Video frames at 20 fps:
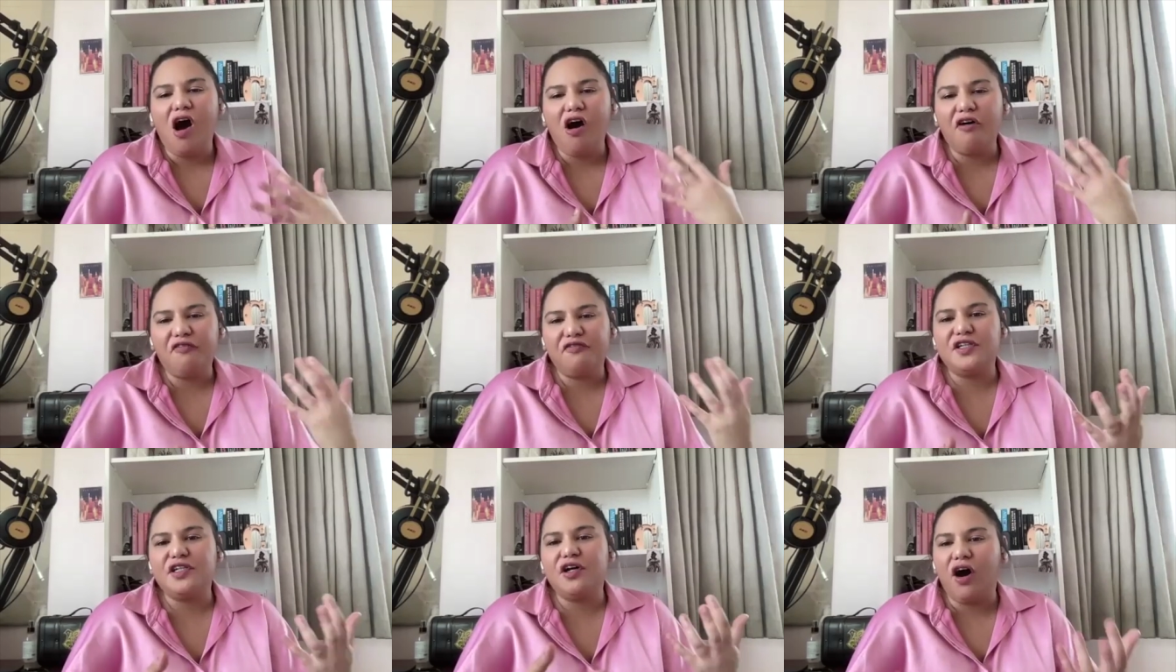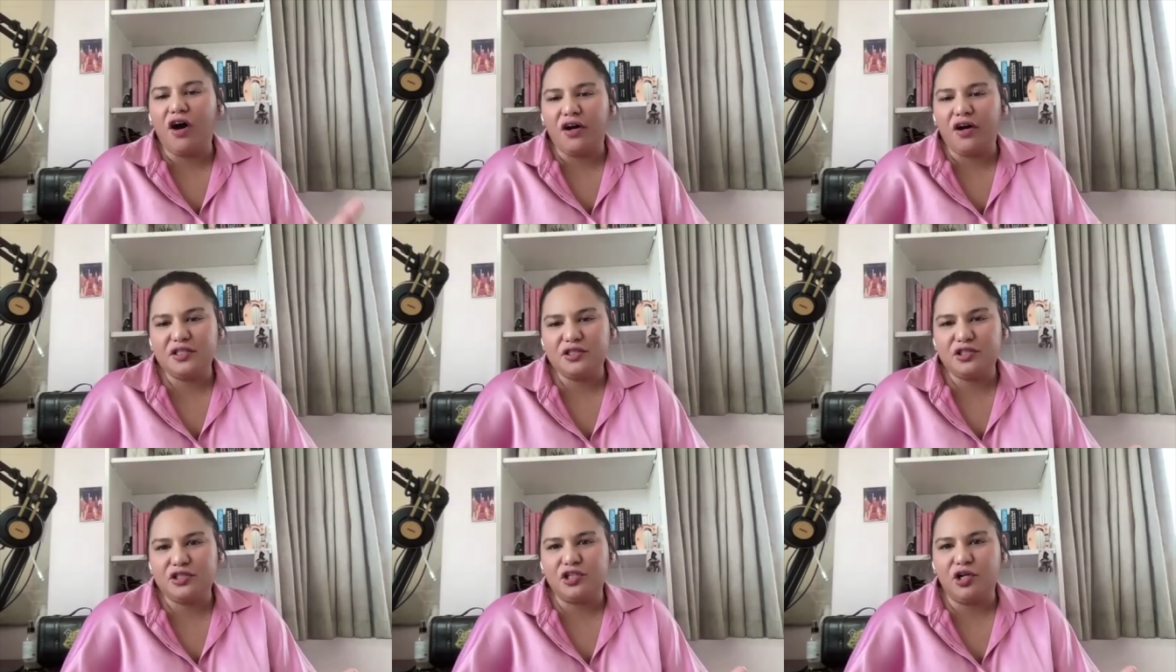often
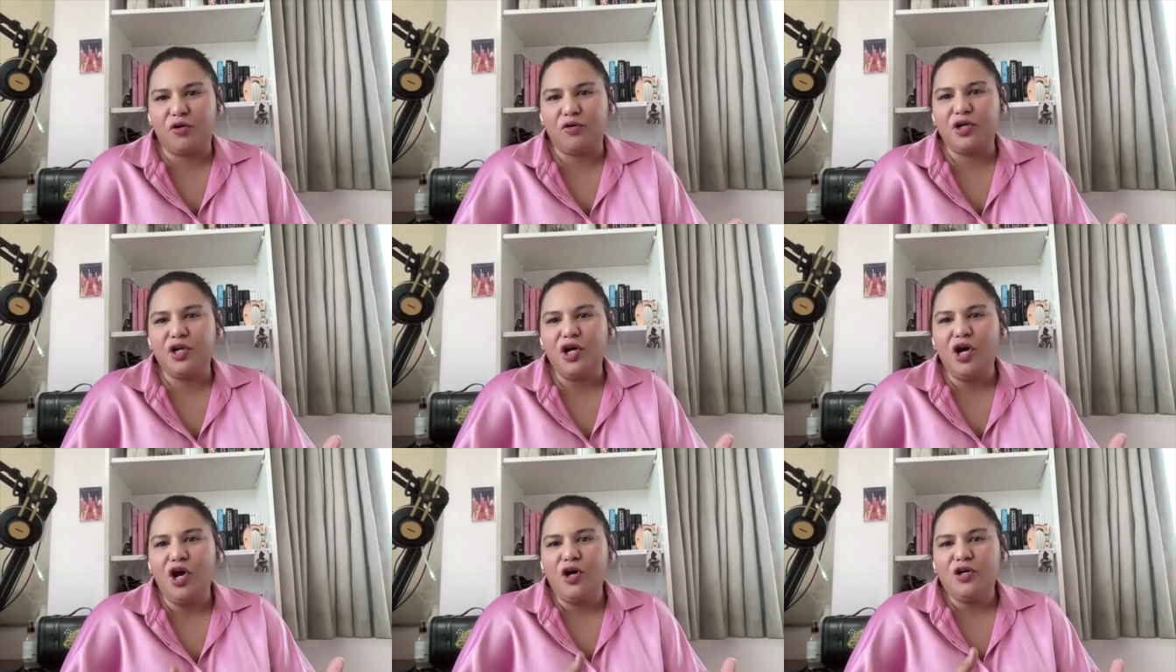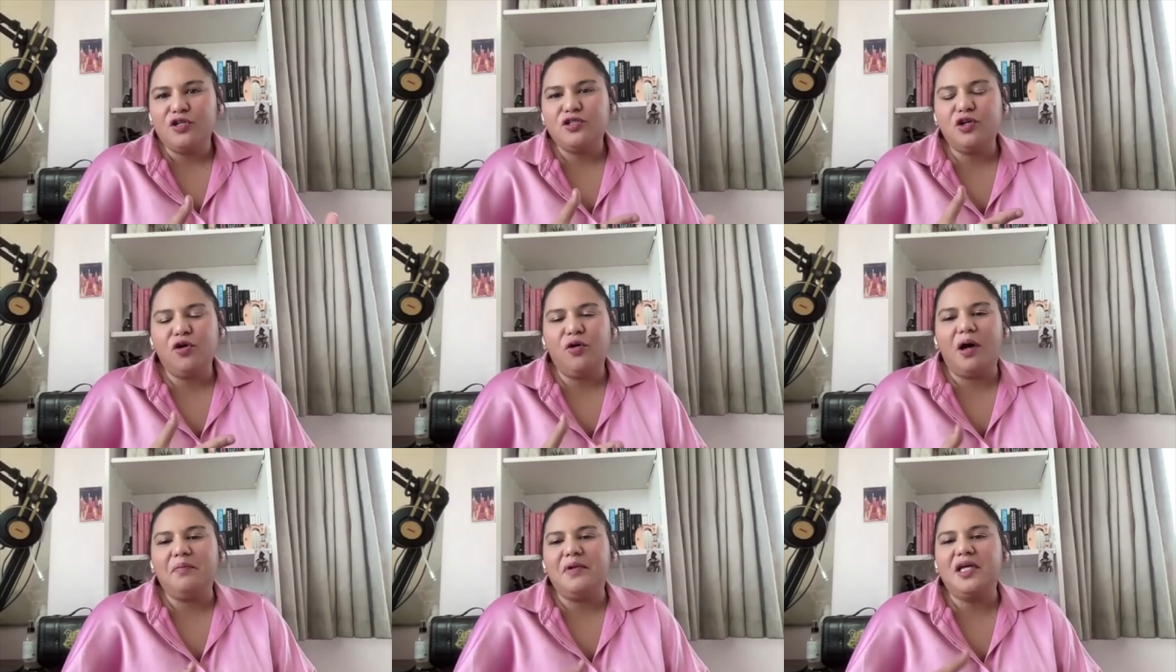aren't shown
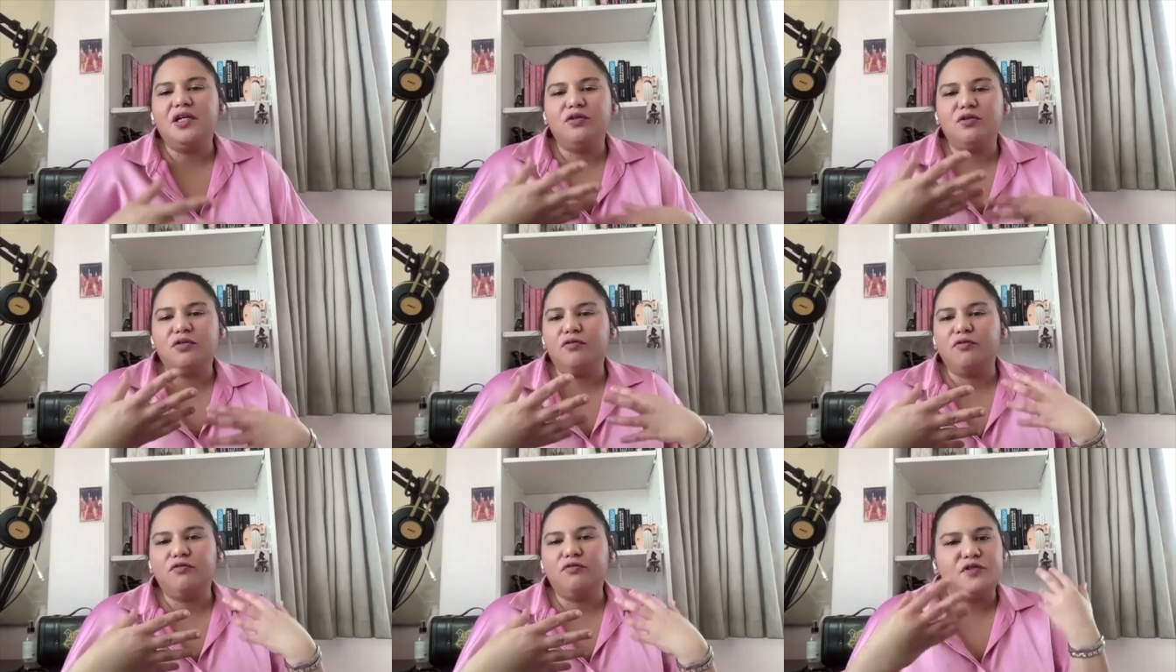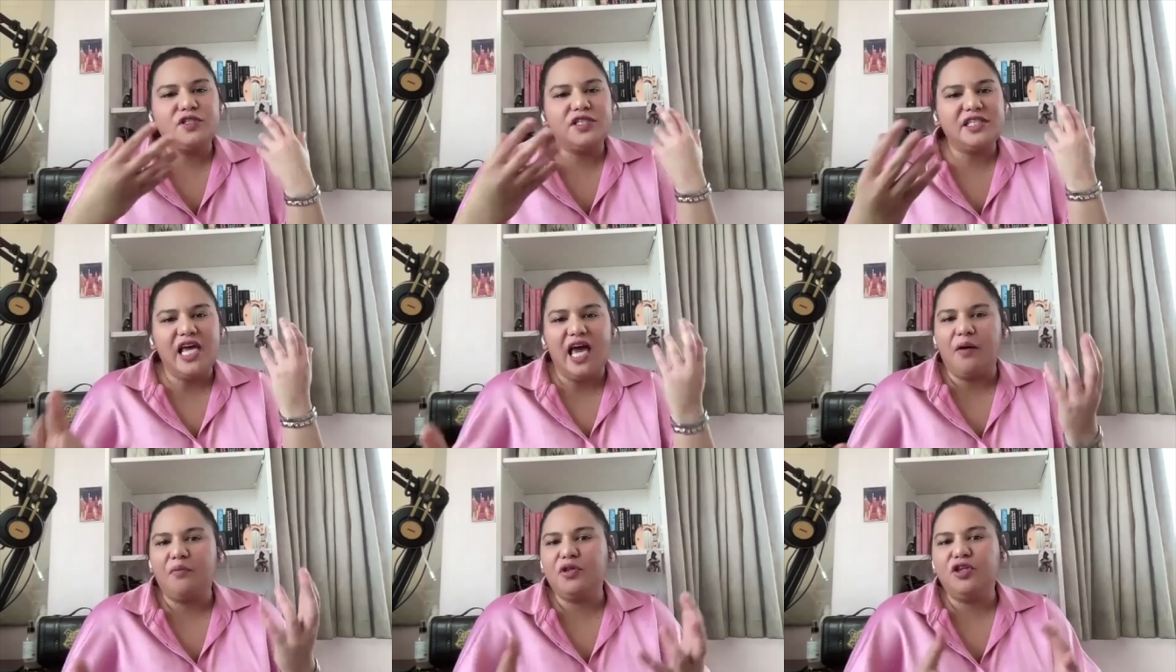so i mean
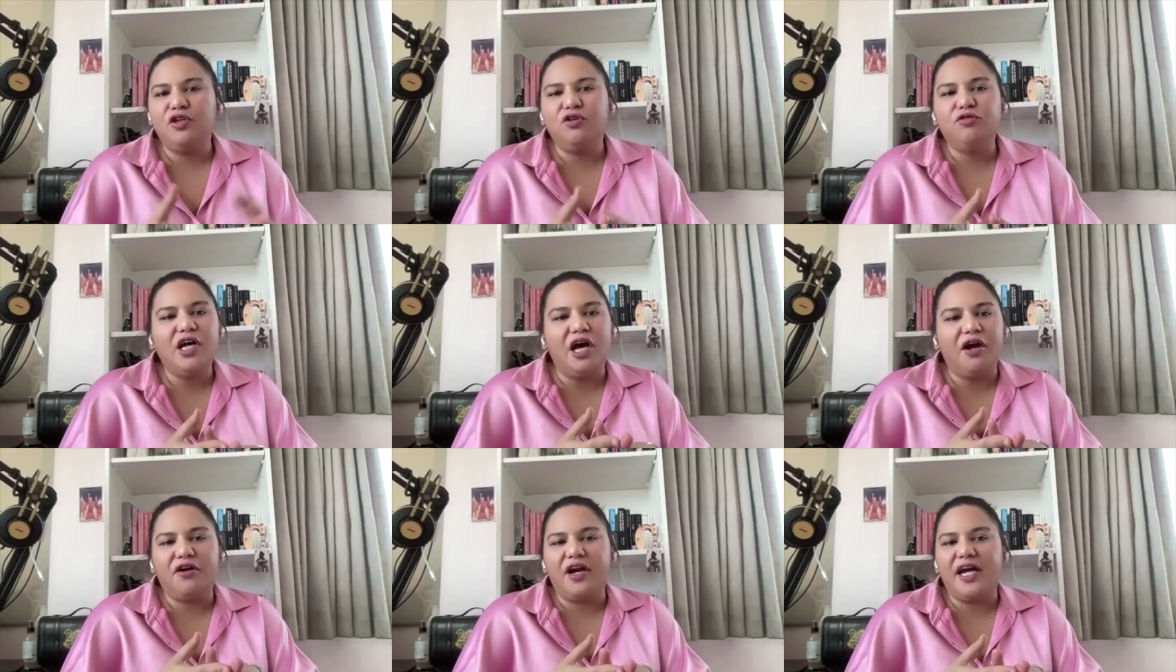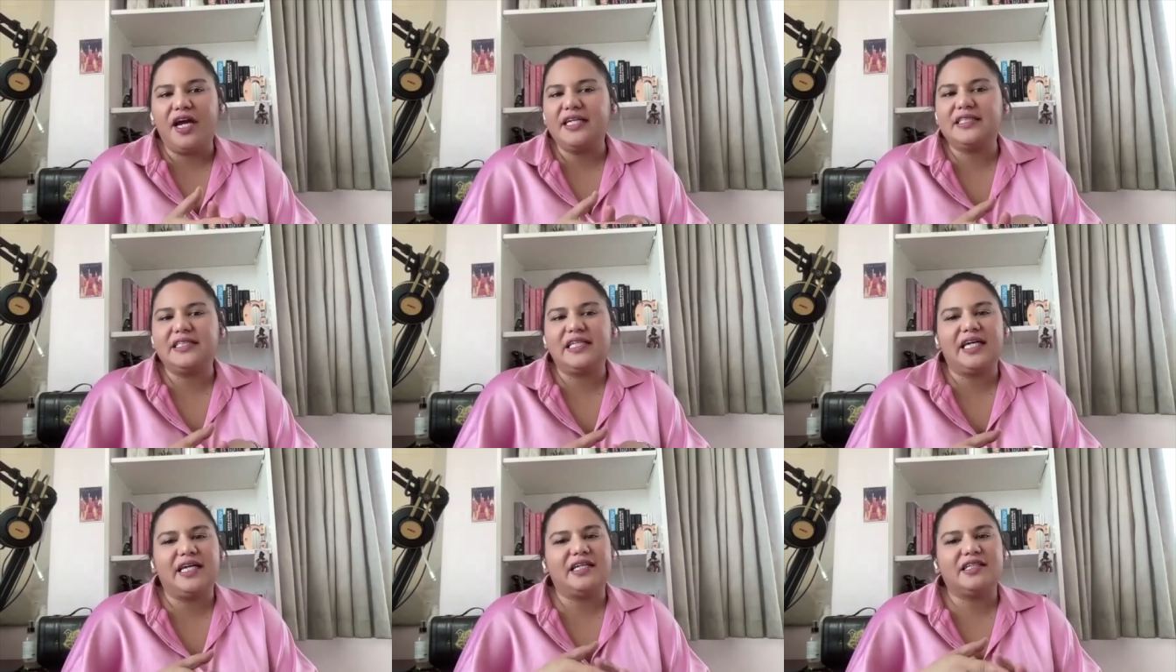sam with you
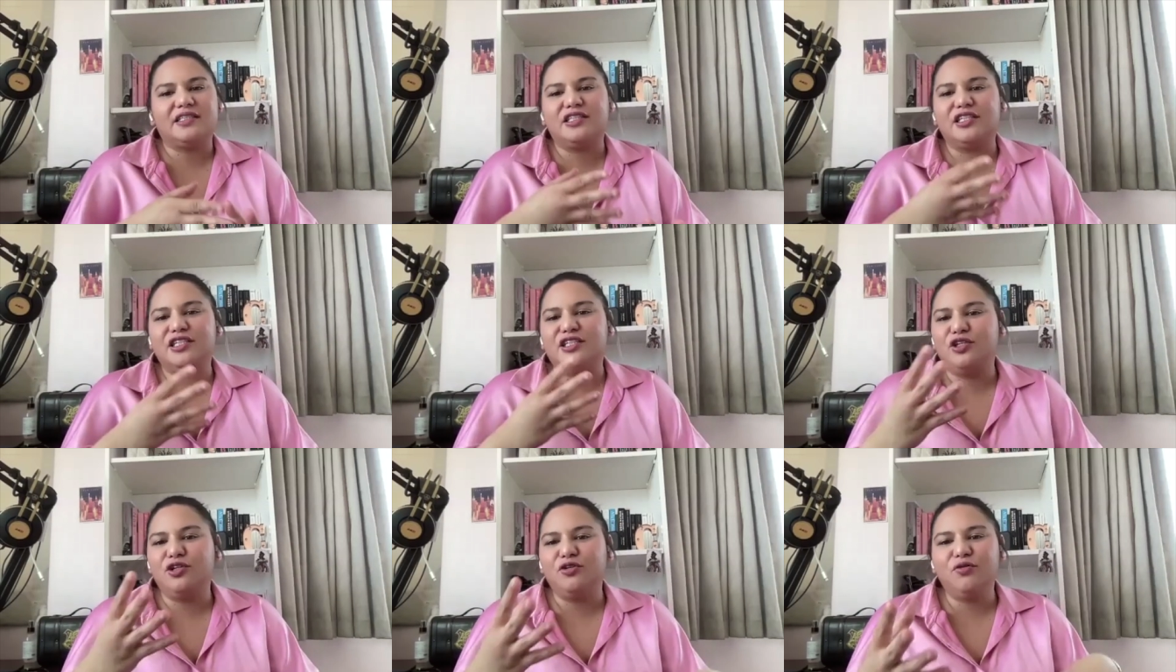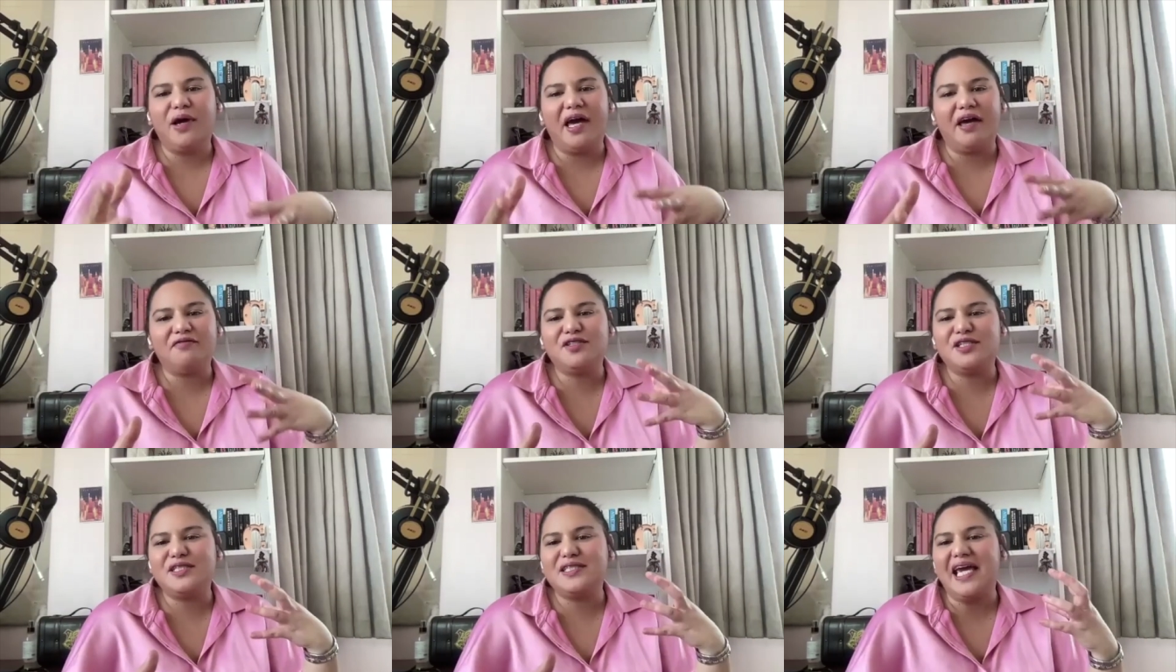directing did you
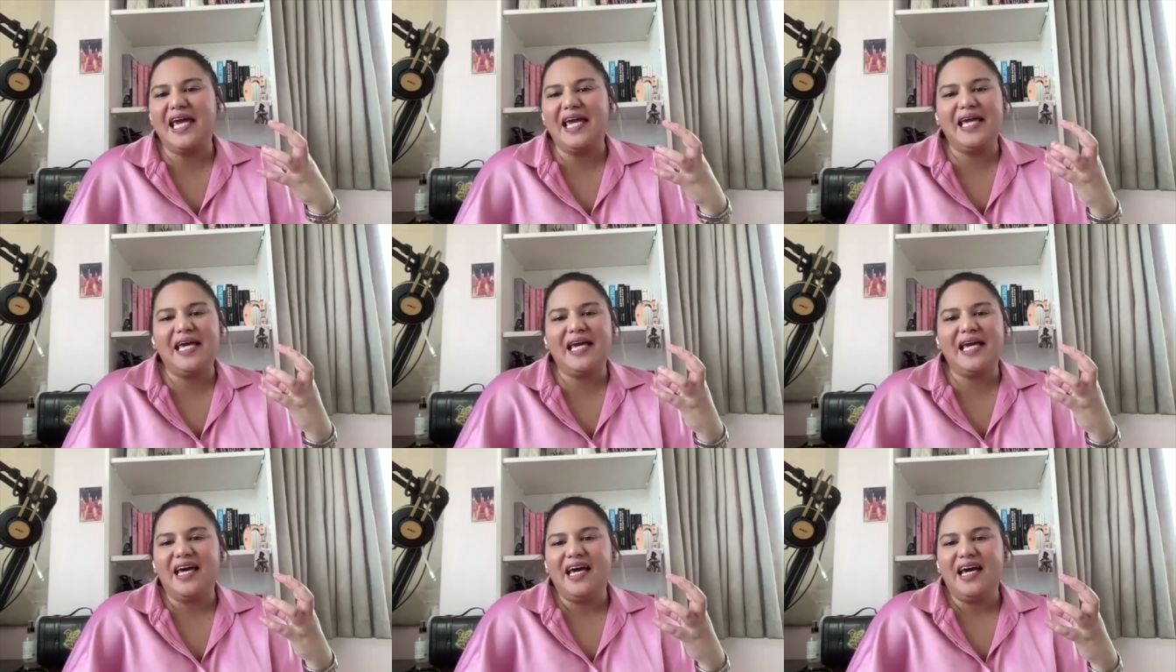have to take